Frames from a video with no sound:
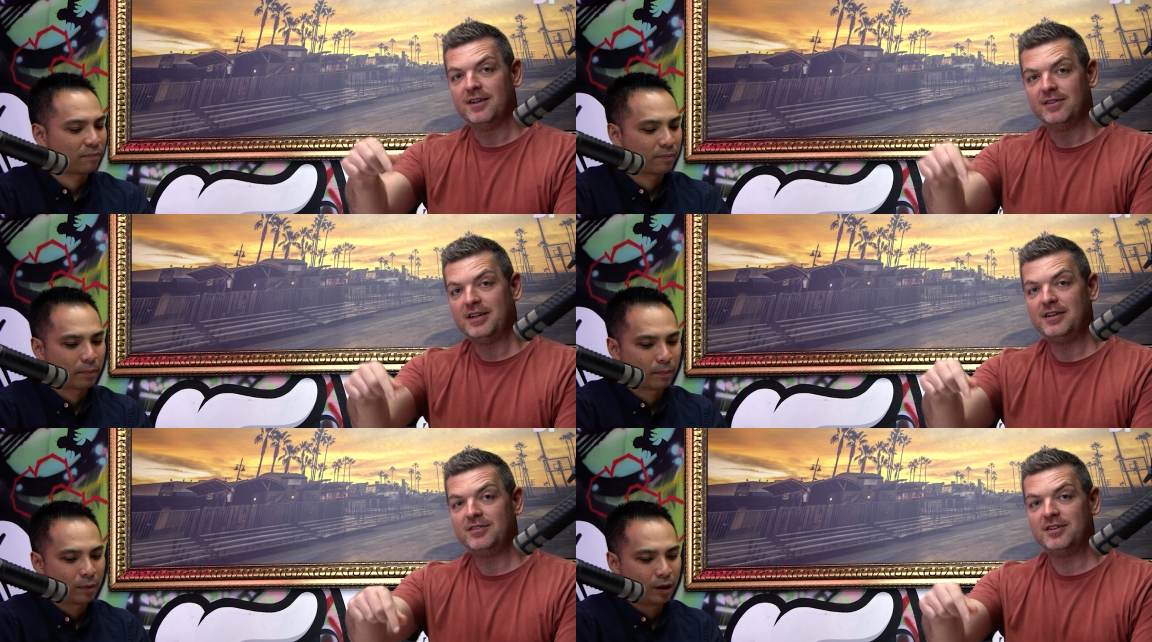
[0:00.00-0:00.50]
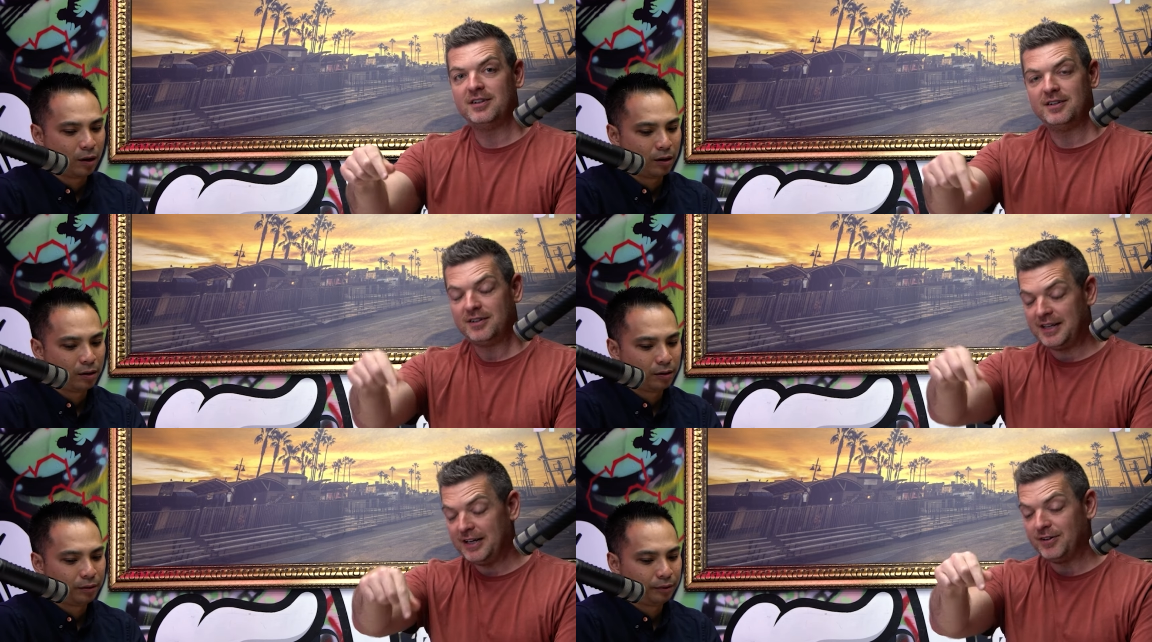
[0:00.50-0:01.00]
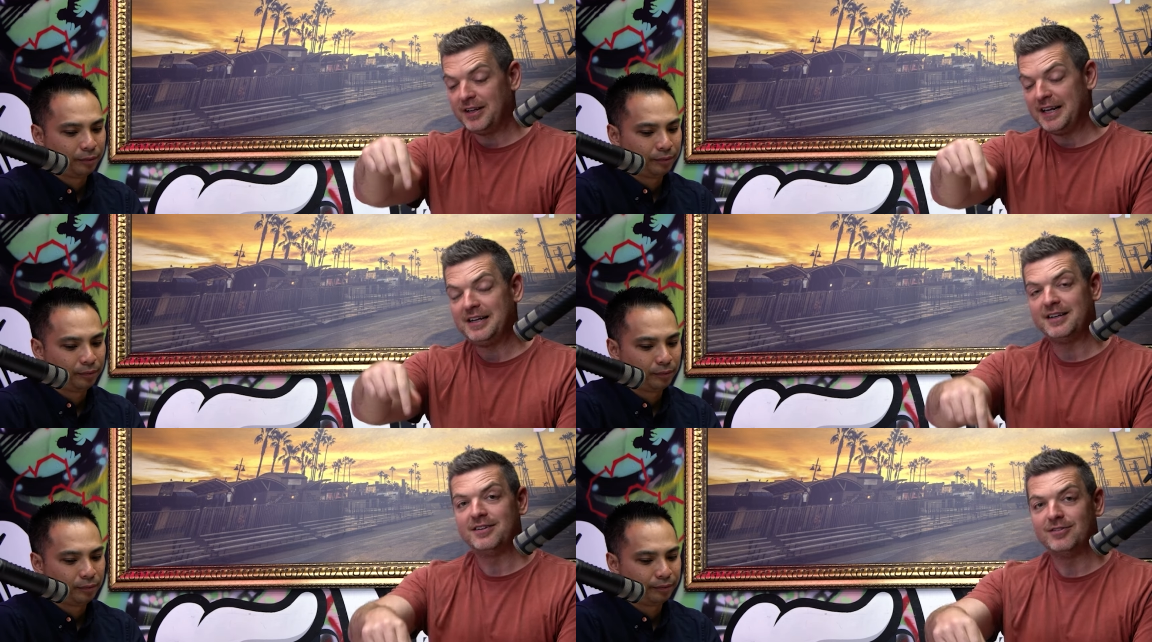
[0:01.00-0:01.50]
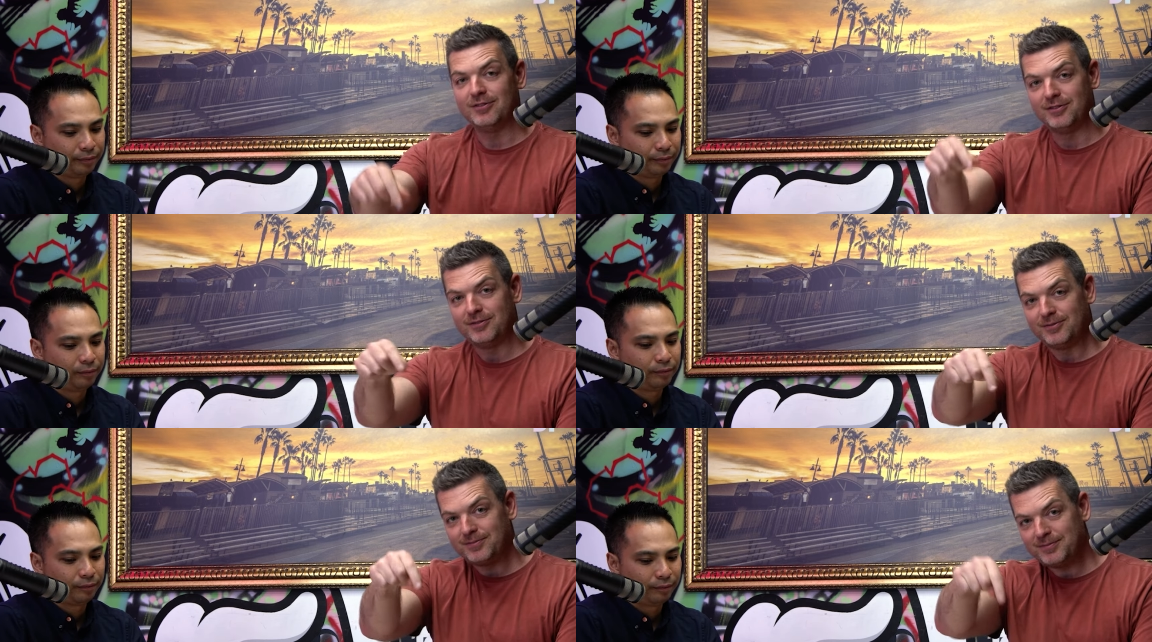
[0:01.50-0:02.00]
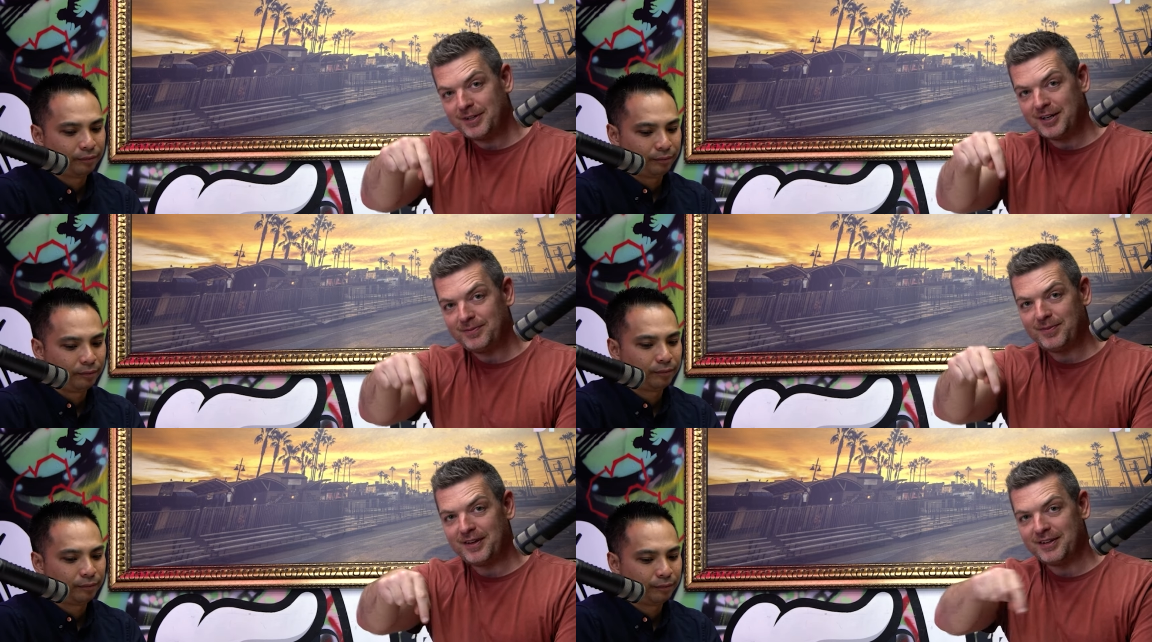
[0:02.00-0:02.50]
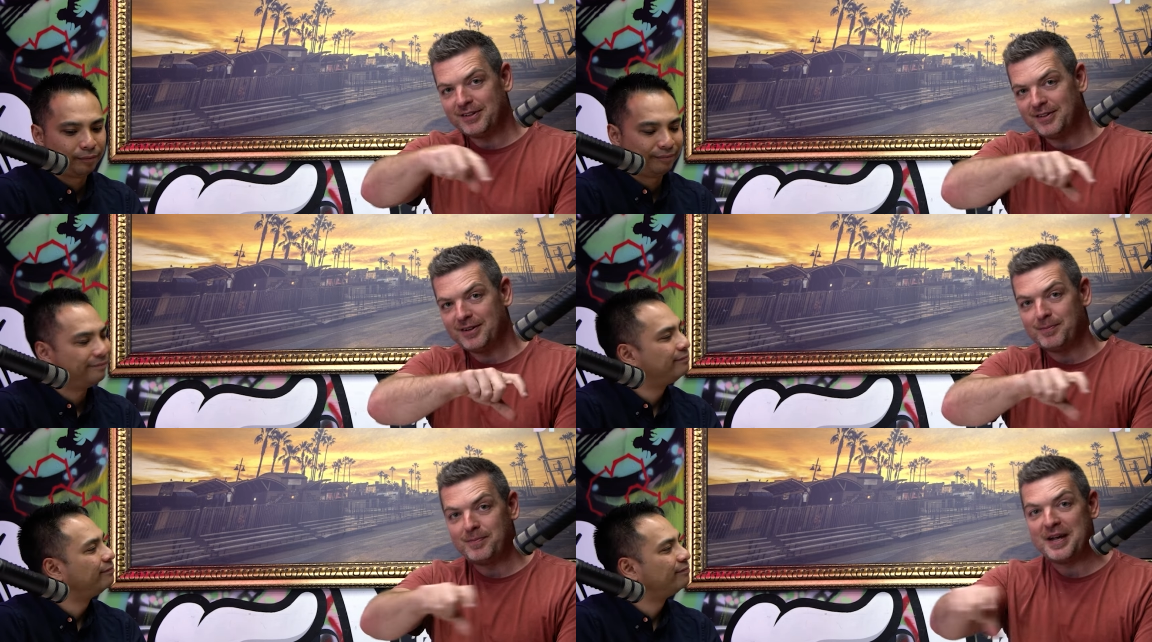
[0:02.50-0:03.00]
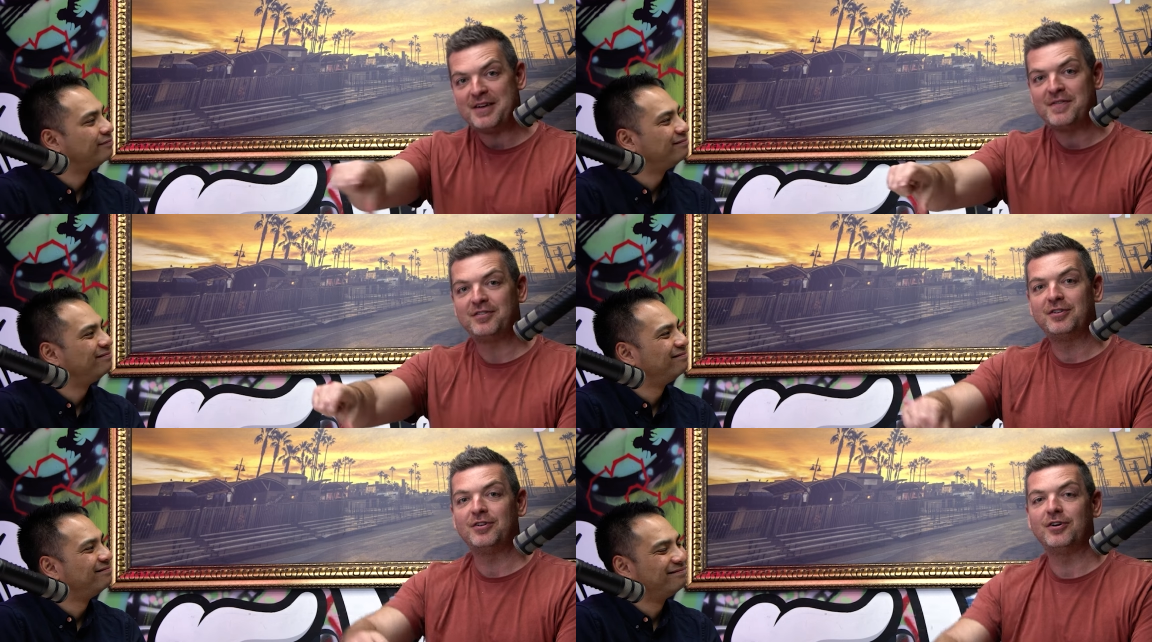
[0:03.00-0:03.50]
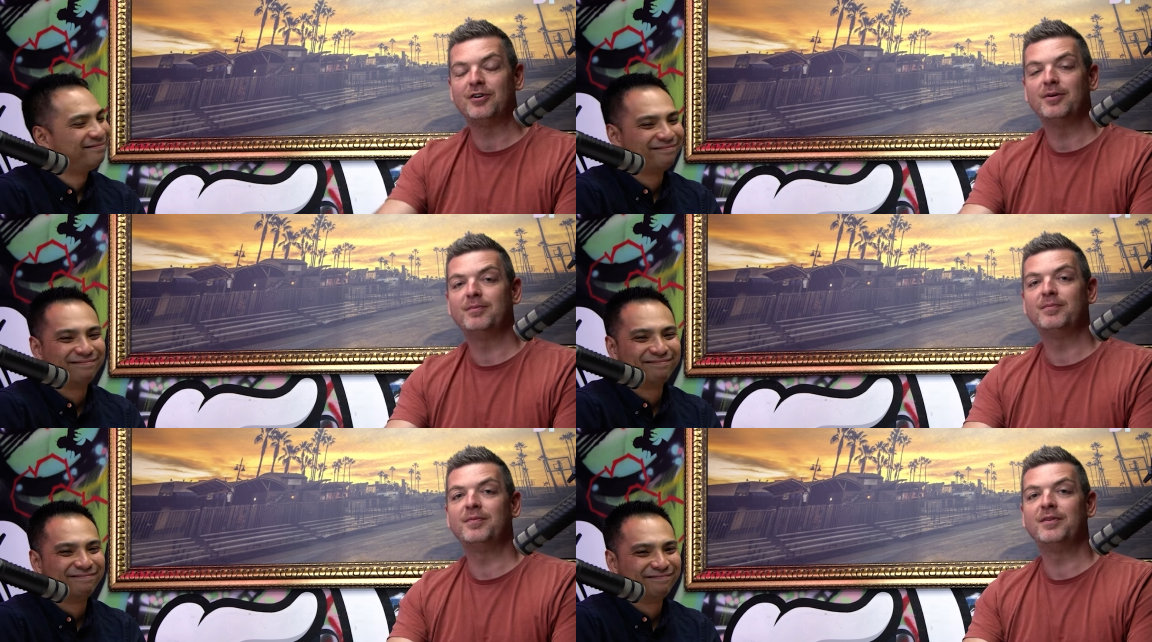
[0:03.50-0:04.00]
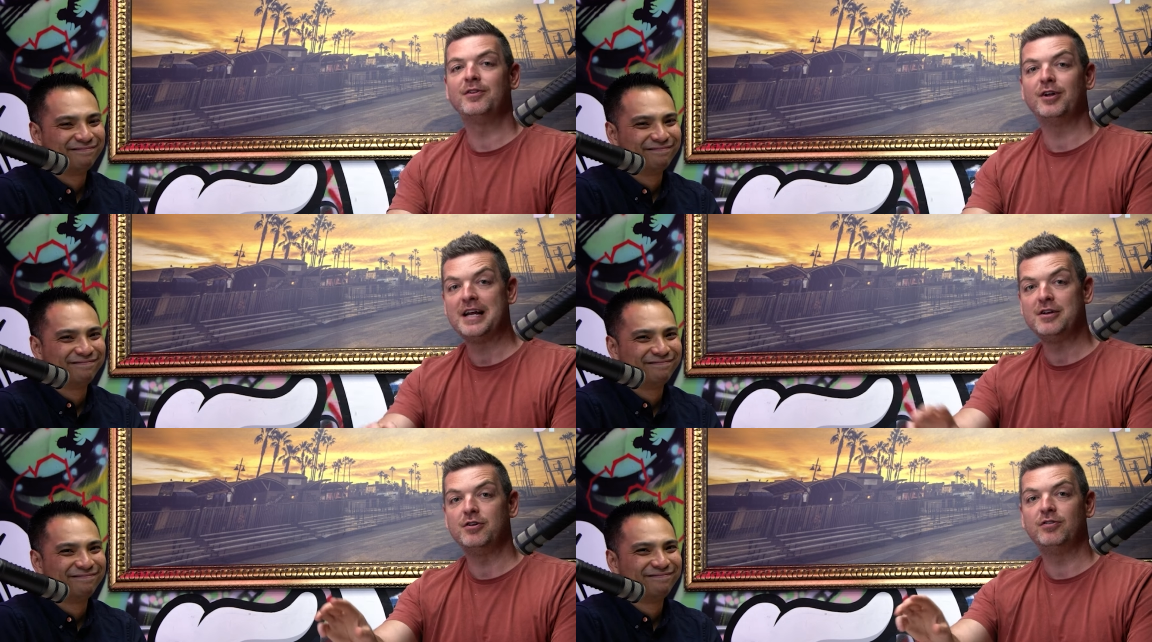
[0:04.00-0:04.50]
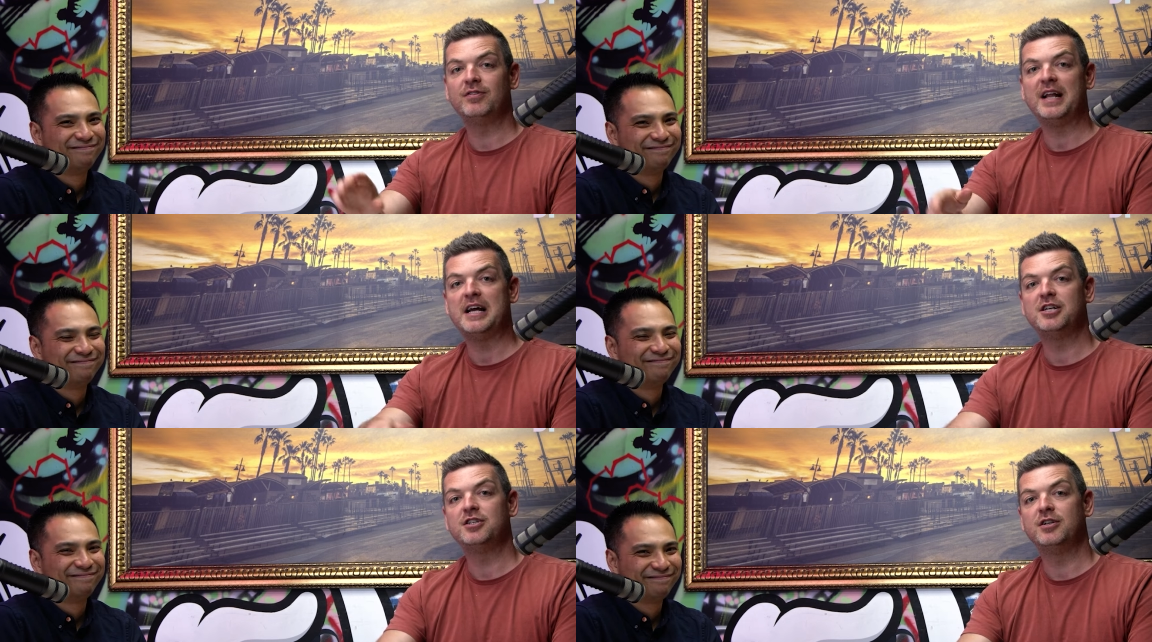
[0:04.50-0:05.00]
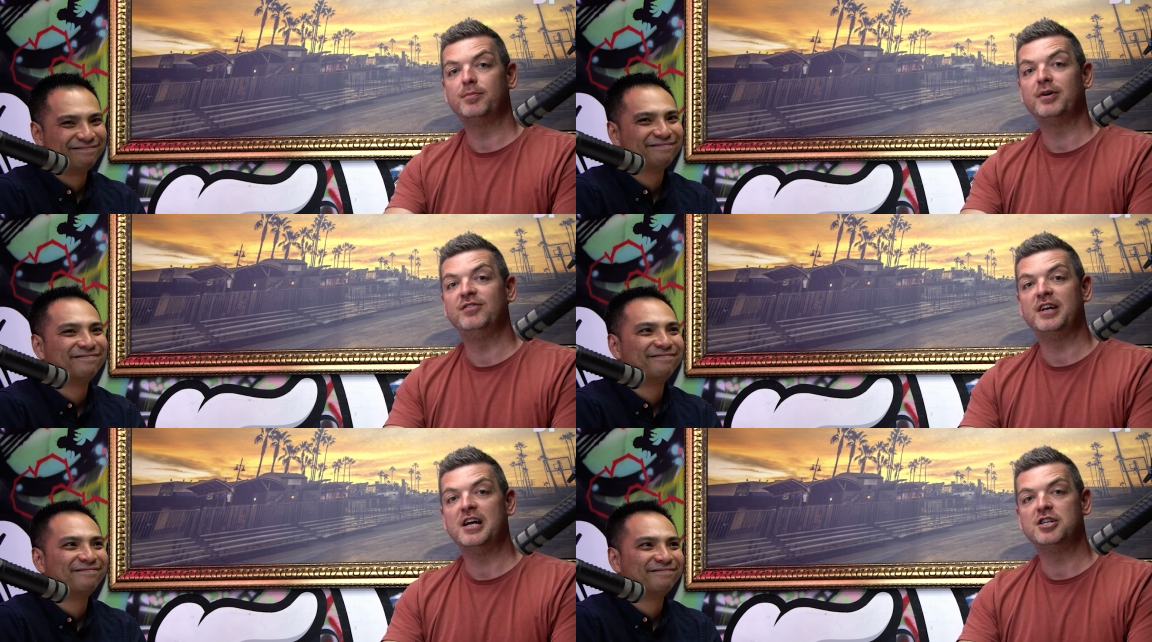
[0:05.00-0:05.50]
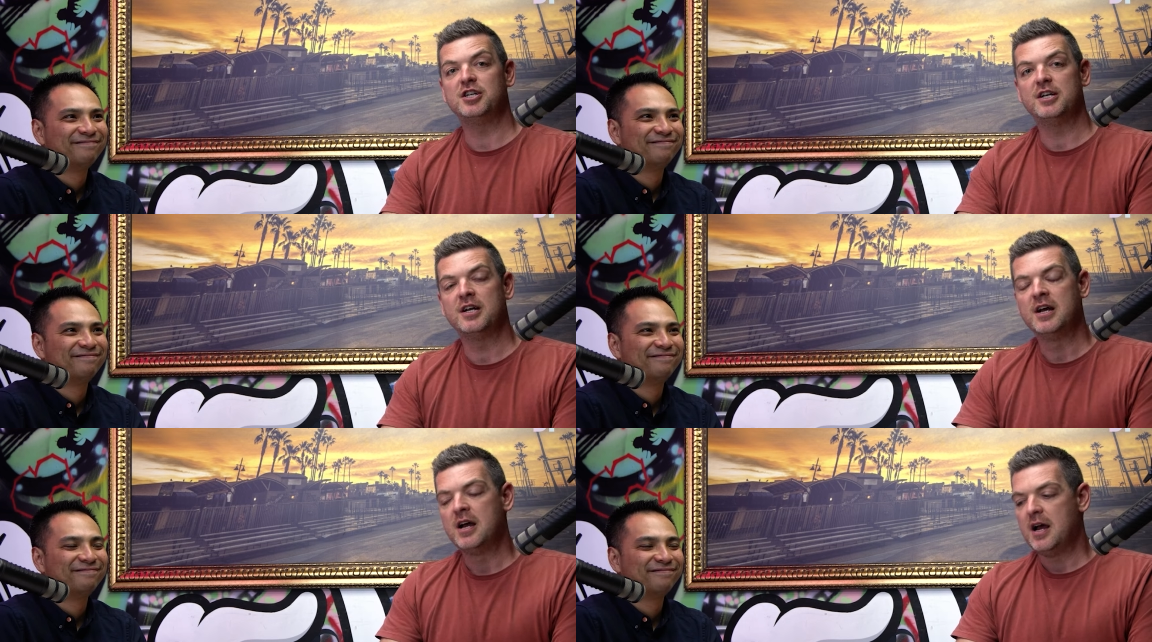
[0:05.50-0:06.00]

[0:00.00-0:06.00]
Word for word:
Speaker 1: Send us a click on the link or yeah the the beinvested.com.au slash depreciation